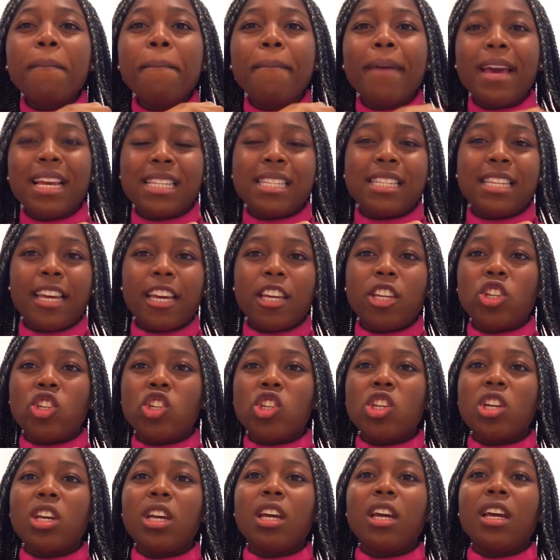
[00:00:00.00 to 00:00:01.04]

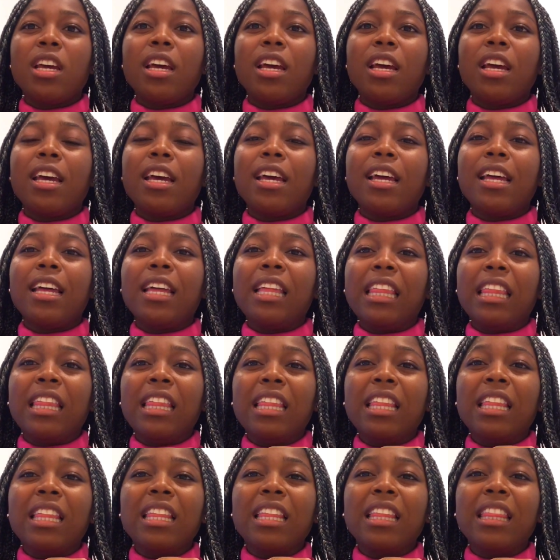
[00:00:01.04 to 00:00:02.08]
message
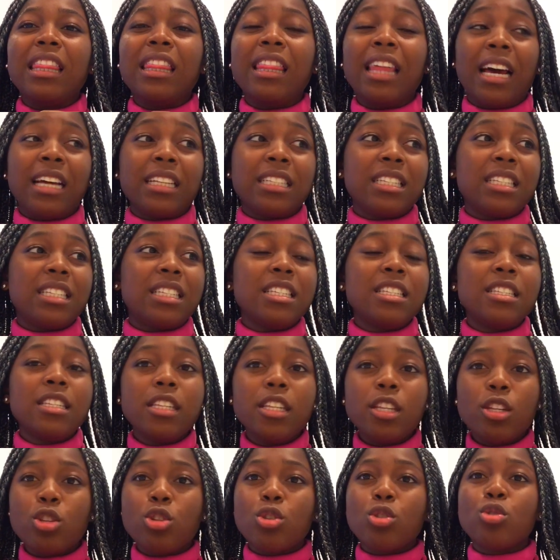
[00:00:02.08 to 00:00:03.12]
that
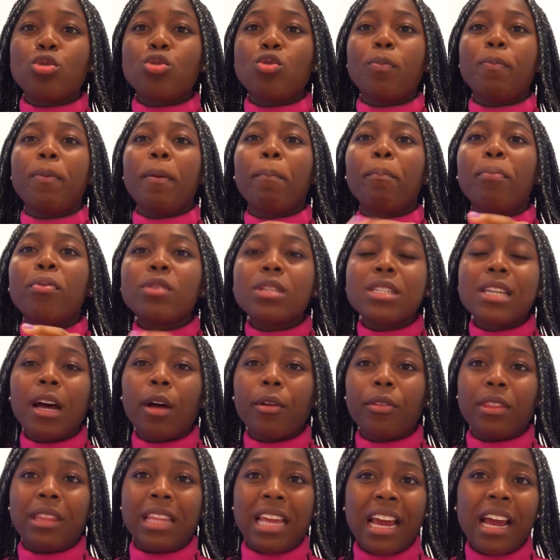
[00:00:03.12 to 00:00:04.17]
needs to be put
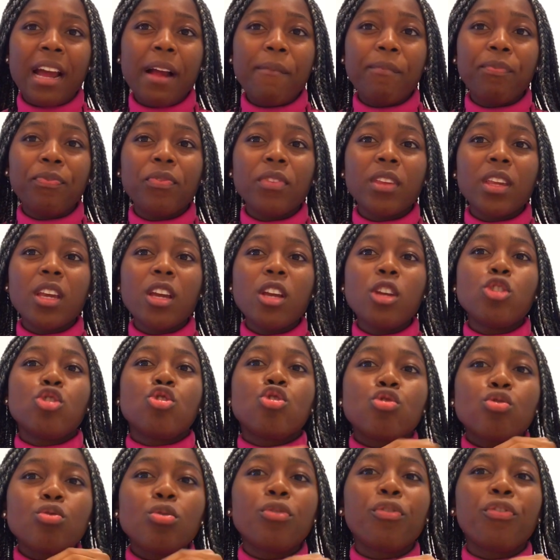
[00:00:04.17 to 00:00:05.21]
out there
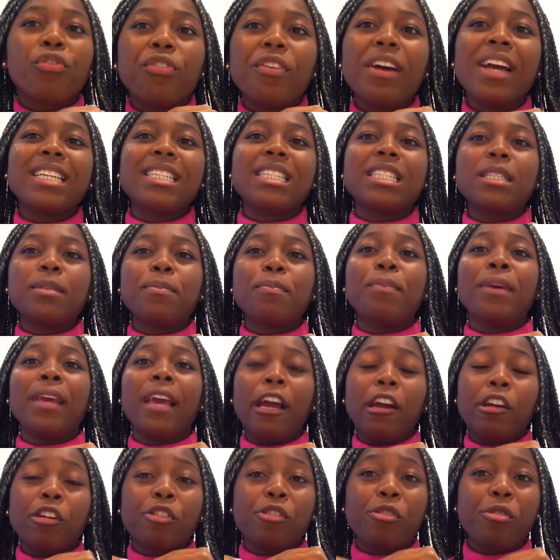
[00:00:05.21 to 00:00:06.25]
should first be
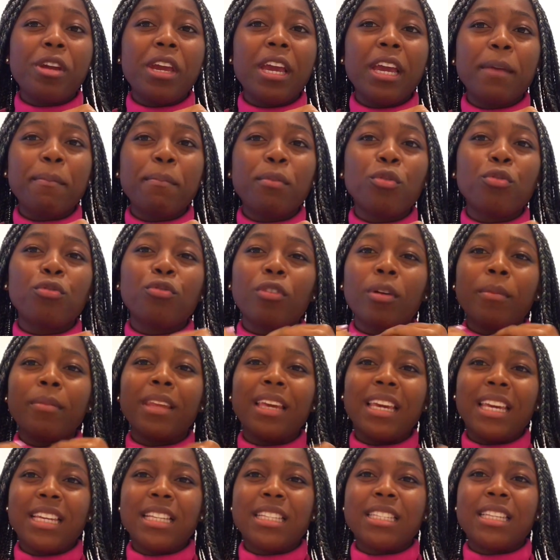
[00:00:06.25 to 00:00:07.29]
agreeable from the
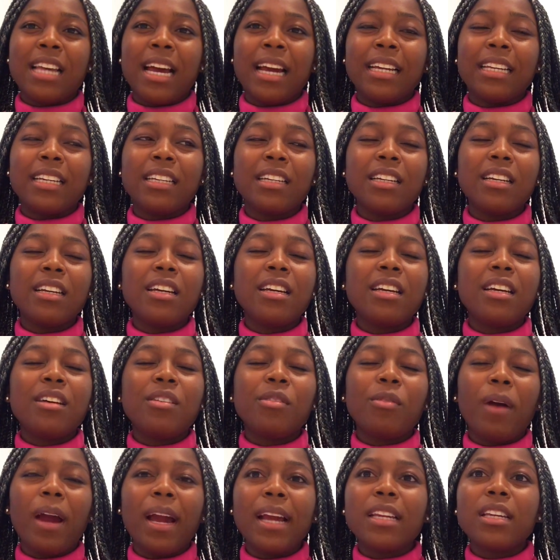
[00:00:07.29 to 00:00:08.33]
inside,
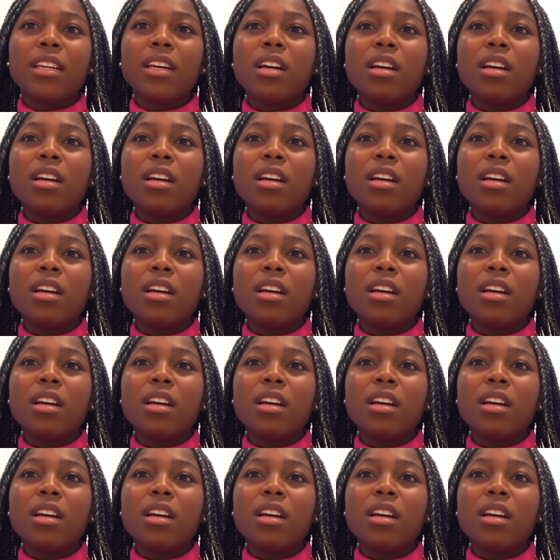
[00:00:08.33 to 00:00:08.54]
right?